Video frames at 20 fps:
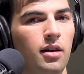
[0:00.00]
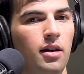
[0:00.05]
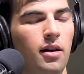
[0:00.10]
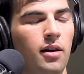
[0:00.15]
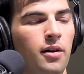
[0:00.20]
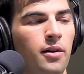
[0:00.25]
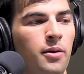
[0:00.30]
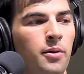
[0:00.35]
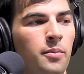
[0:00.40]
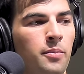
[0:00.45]

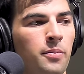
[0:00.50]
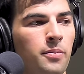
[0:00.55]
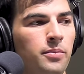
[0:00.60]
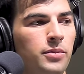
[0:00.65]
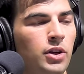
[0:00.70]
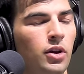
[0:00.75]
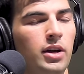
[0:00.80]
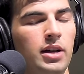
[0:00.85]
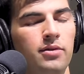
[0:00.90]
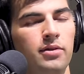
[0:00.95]
Um,
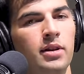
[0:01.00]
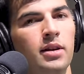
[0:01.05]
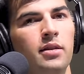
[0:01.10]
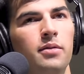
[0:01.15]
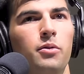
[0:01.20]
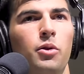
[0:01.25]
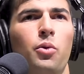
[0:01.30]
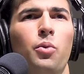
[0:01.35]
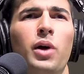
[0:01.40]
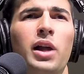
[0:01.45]
you know,
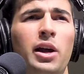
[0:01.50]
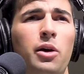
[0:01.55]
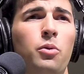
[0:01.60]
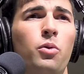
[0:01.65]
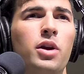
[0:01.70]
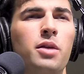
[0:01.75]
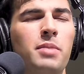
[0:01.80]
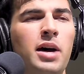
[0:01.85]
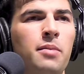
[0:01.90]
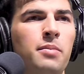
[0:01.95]
even oh, like
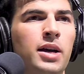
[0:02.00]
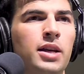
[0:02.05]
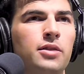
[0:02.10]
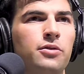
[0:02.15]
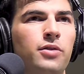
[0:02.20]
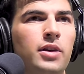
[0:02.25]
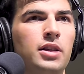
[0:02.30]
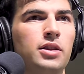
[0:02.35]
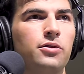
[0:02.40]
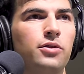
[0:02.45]
one of my
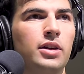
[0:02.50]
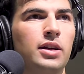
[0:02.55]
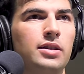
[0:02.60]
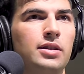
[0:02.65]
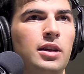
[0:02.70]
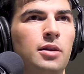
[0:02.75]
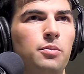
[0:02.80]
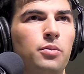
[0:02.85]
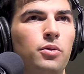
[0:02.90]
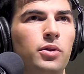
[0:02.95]
best friends, for
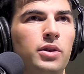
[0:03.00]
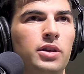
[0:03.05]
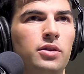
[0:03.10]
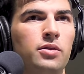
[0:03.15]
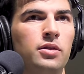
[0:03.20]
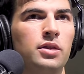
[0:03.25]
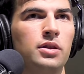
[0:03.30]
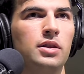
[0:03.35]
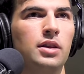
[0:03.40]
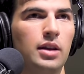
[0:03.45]
example, he
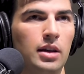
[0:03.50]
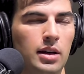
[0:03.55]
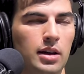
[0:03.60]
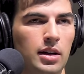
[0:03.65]
was,